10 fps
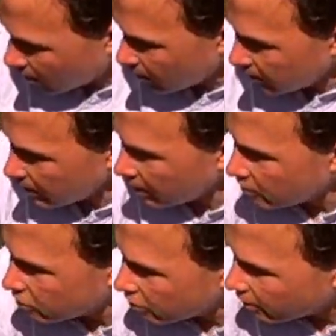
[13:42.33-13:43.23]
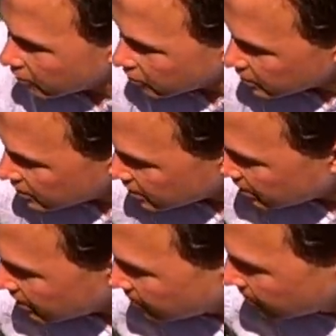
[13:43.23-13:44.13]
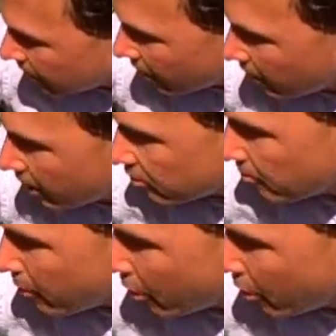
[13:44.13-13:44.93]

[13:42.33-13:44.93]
around the edge here, as you can see, I got some